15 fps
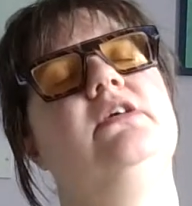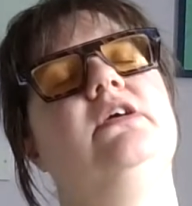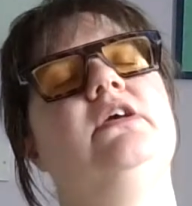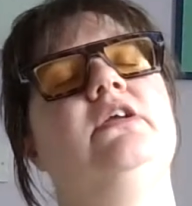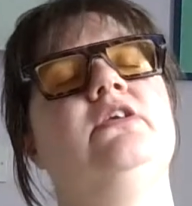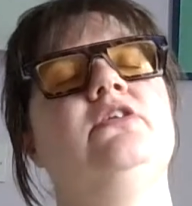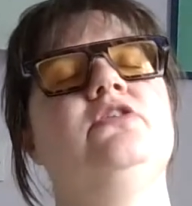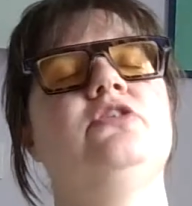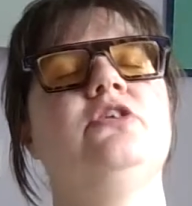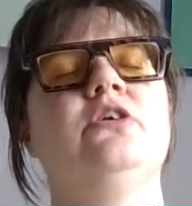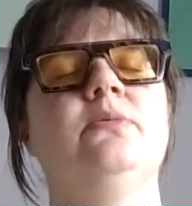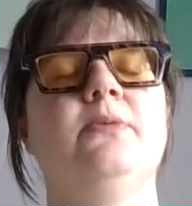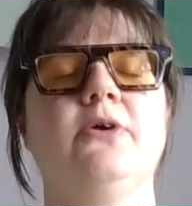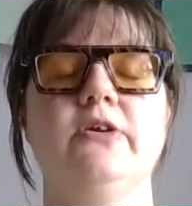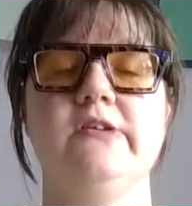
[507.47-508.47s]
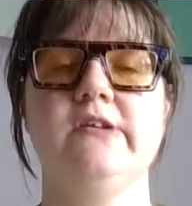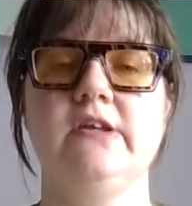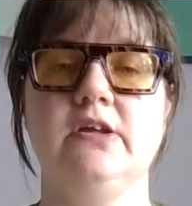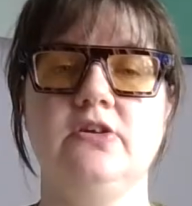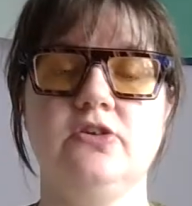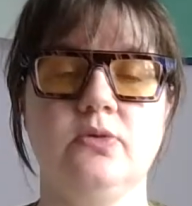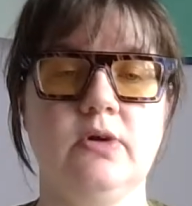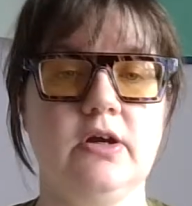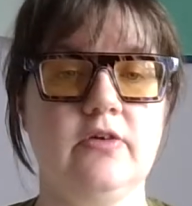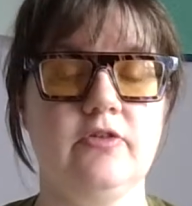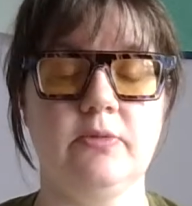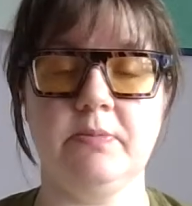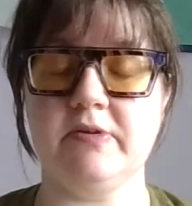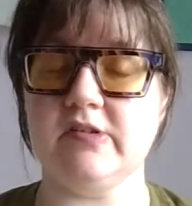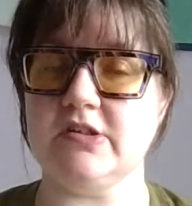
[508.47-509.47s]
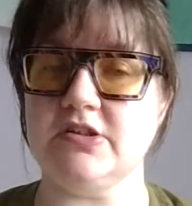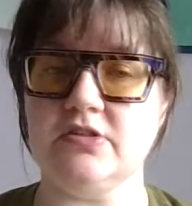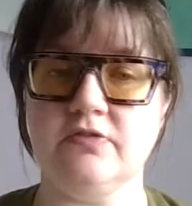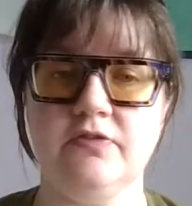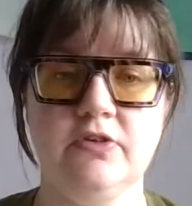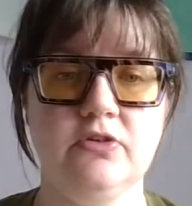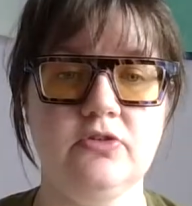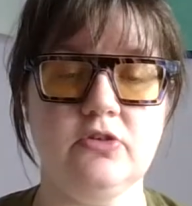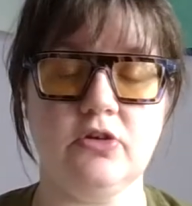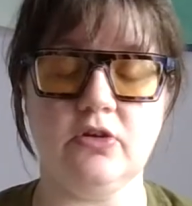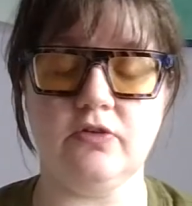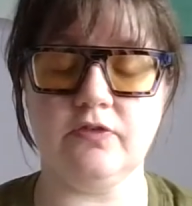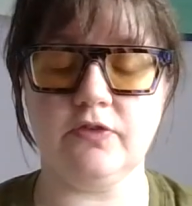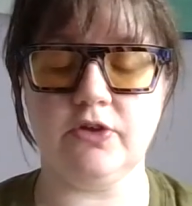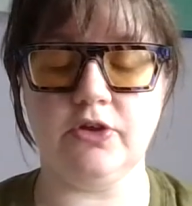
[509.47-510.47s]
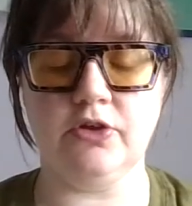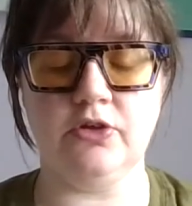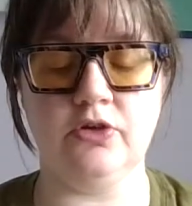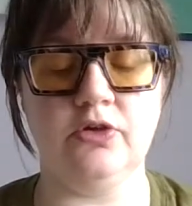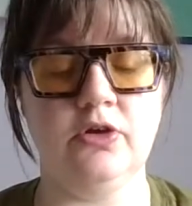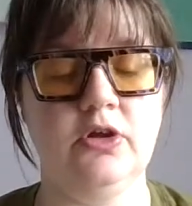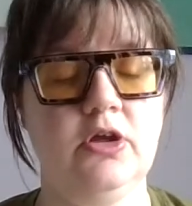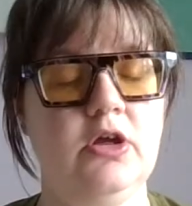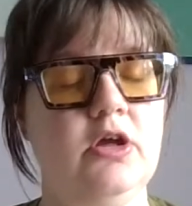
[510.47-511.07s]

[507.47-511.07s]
into your body, into whatever position feels good for you,